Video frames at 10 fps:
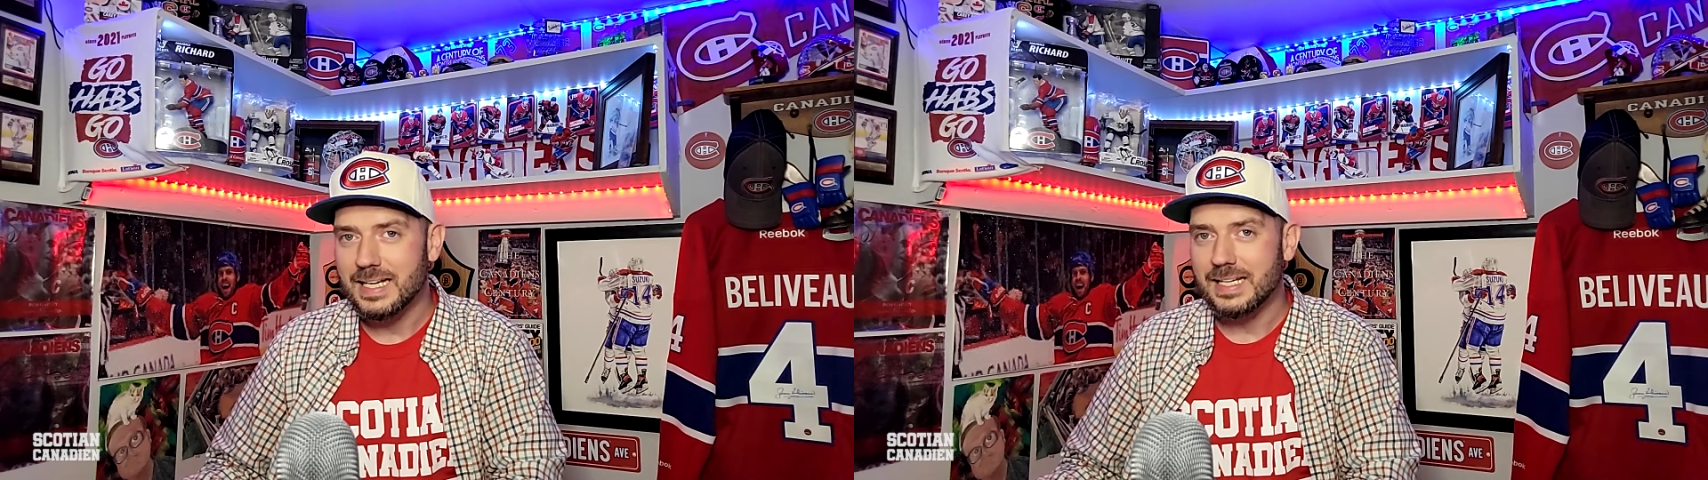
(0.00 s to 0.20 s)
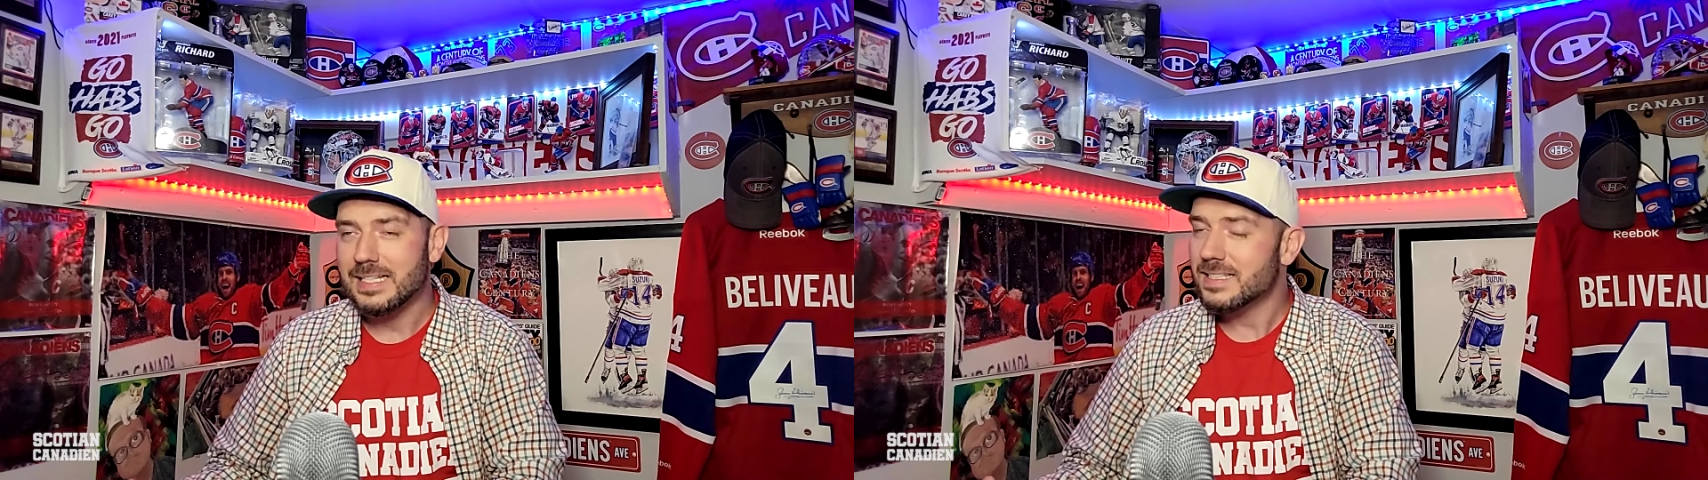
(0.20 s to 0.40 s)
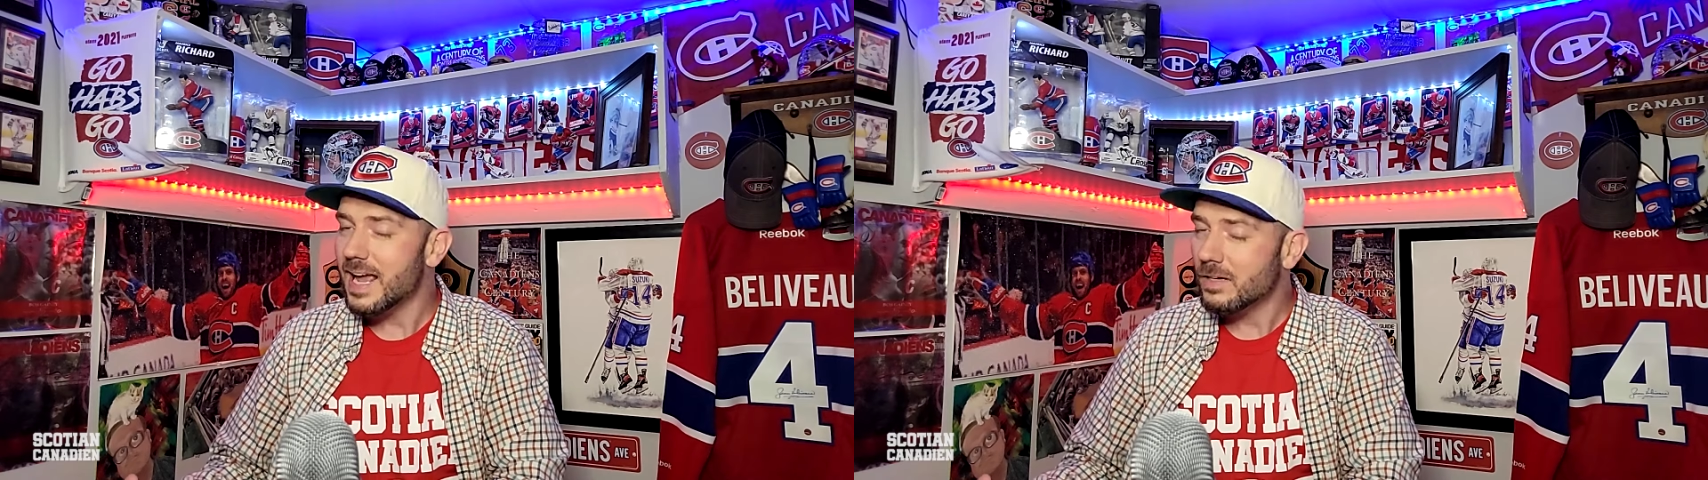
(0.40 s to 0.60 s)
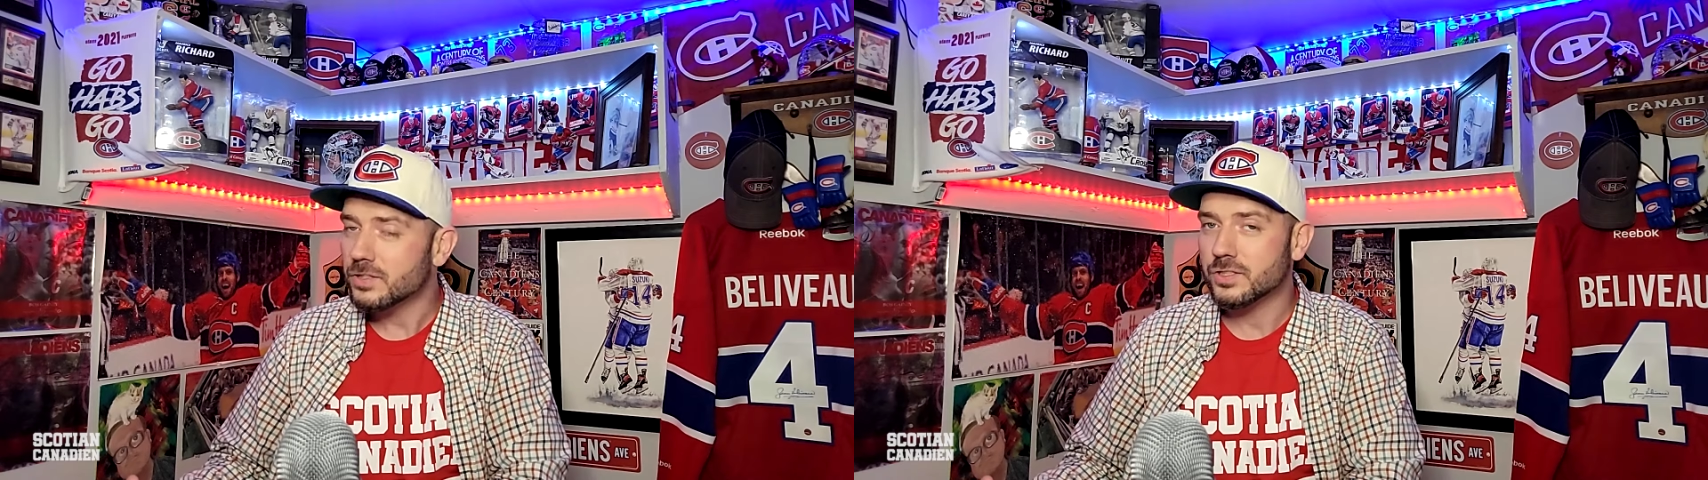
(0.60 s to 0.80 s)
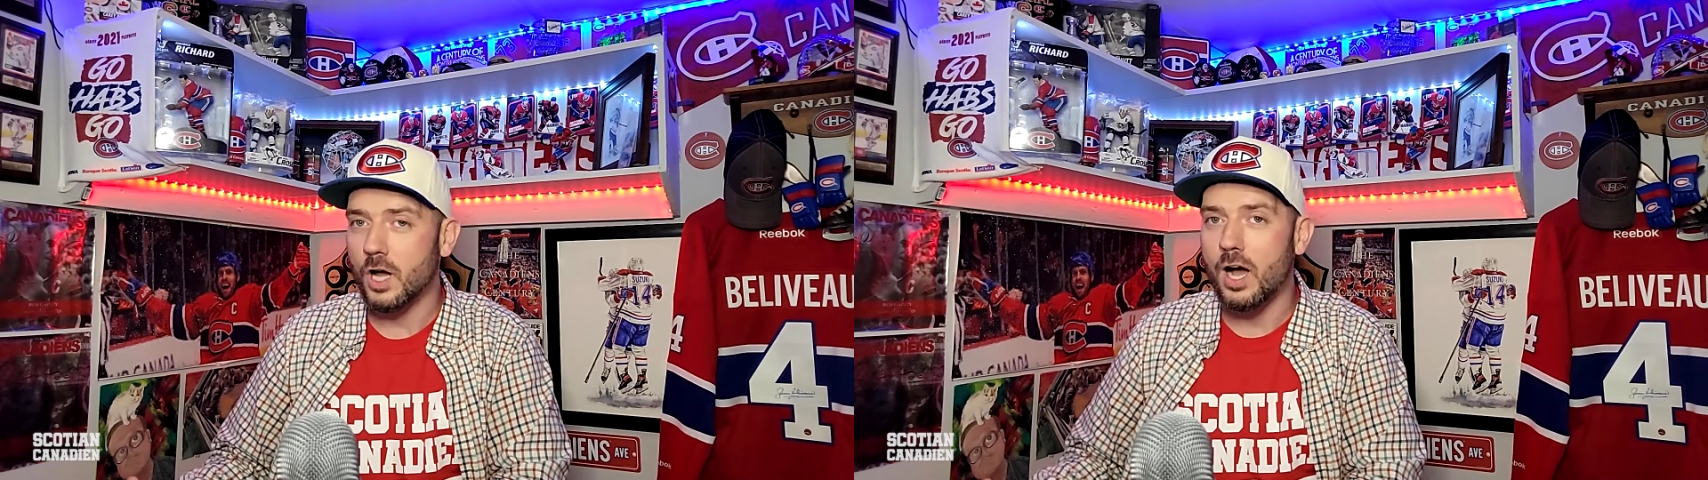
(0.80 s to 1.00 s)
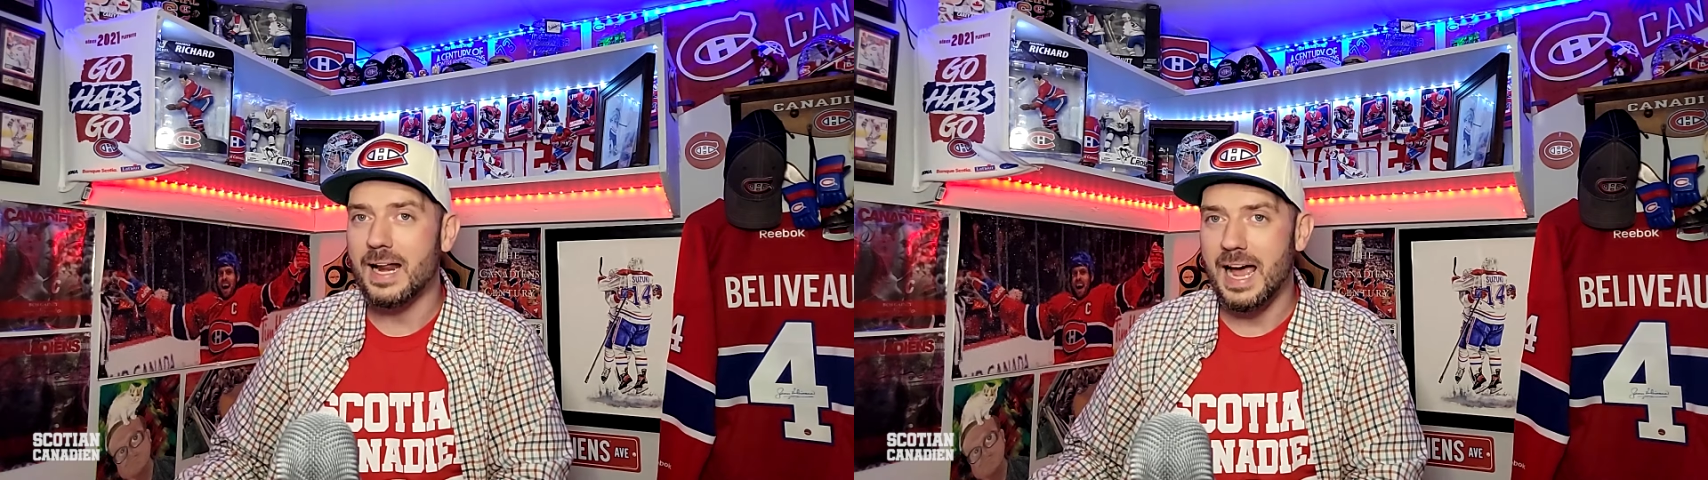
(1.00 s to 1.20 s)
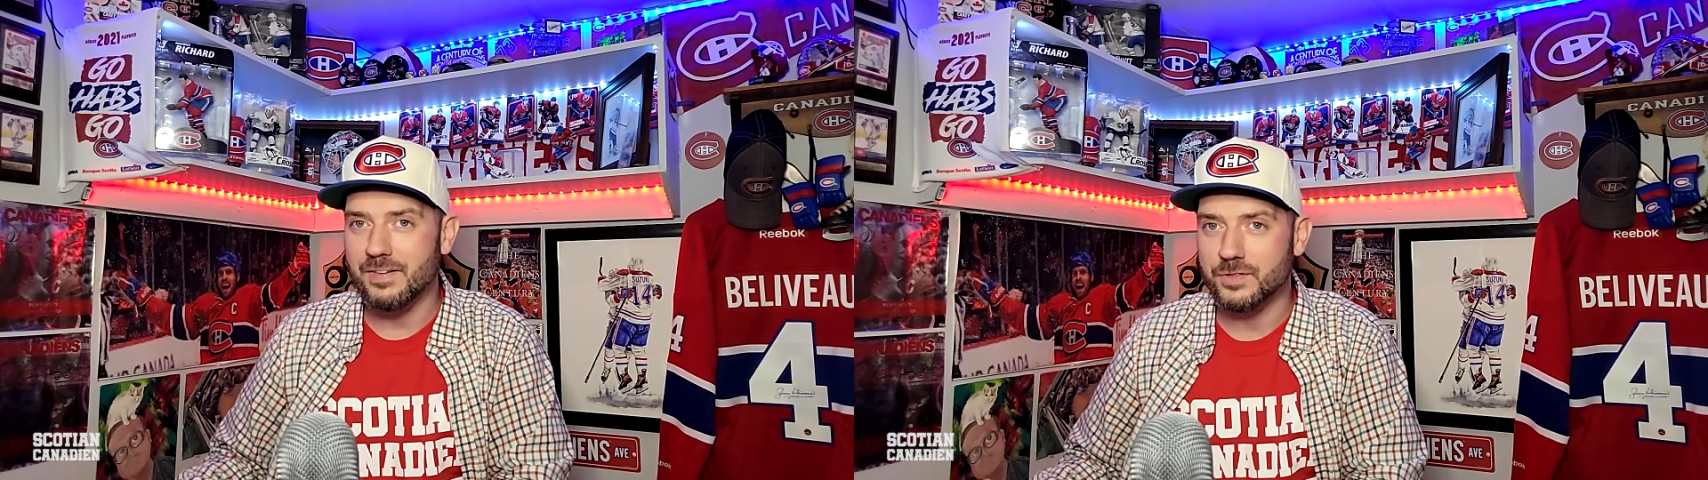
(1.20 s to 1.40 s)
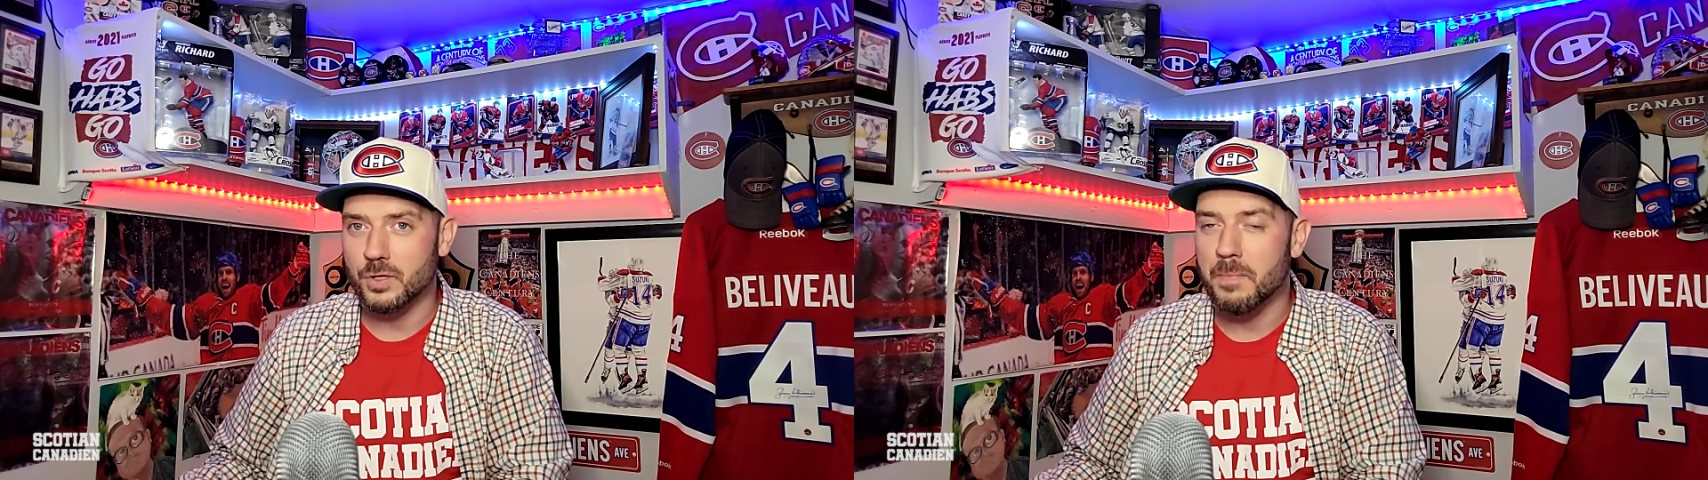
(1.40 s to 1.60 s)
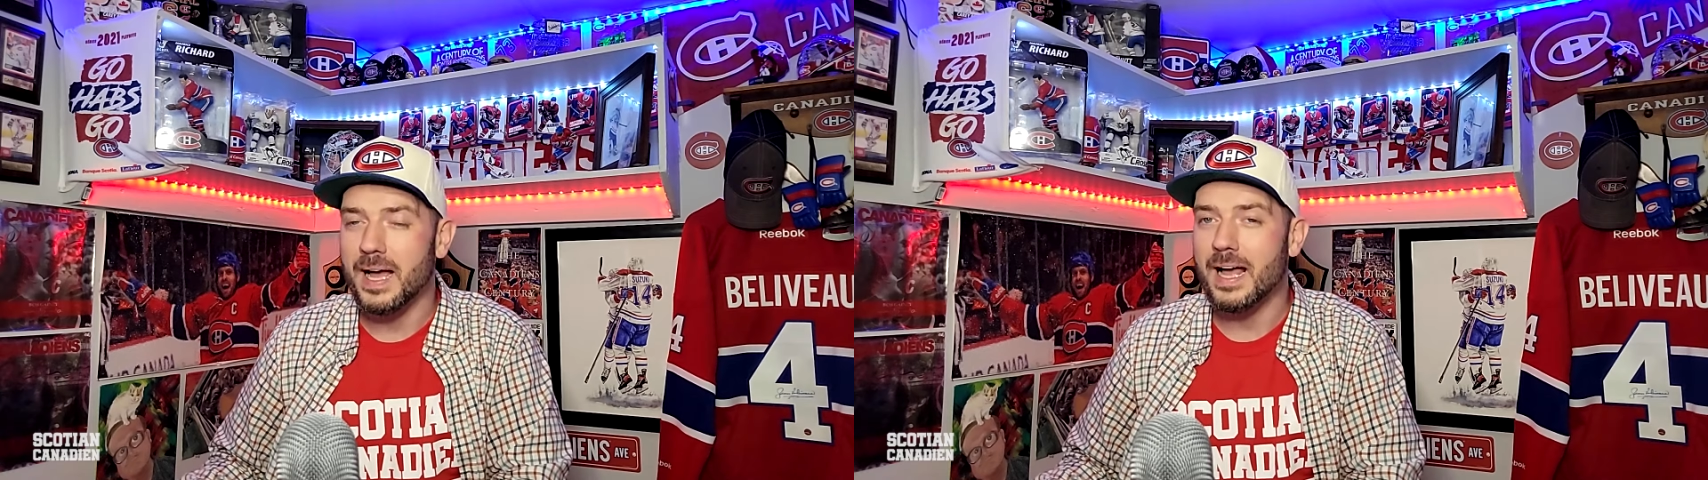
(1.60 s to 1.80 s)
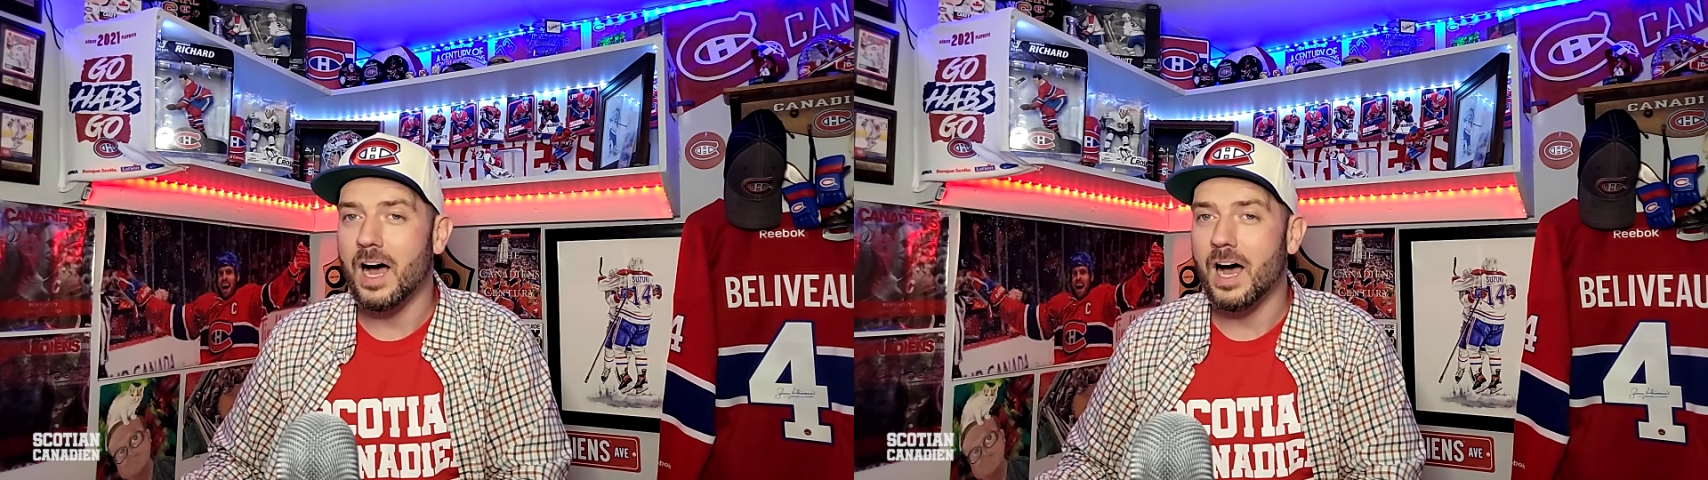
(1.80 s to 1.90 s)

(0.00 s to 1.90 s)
he's now sought after by